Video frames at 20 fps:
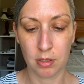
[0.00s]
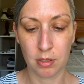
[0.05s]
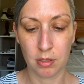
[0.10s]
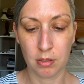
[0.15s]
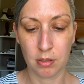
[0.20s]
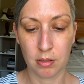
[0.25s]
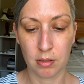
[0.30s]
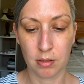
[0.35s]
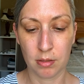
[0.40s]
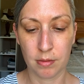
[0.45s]

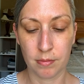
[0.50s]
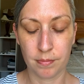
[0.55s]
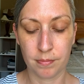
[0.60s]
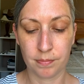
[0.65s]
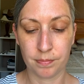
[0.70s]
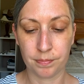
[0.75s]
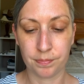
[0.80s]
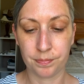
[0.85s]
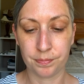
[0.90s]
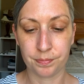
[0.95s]

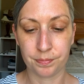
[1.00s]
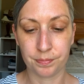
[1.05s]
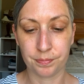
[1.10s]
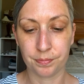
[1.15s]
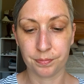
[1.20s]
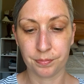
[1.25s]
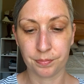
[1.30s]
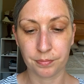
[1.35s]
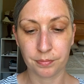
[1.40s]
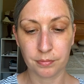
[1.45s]

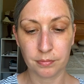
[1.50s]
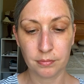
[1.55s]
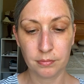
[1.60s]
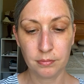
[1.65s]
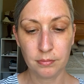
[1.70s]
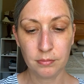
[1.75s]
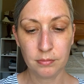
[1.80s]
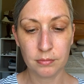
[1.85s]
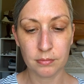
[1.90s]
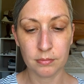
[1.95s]

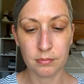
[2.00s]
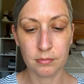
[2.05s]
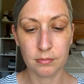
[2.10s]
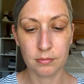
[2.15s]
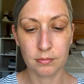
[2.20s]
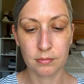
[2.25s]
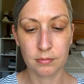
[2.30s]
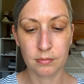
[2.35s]
Nobody speaks.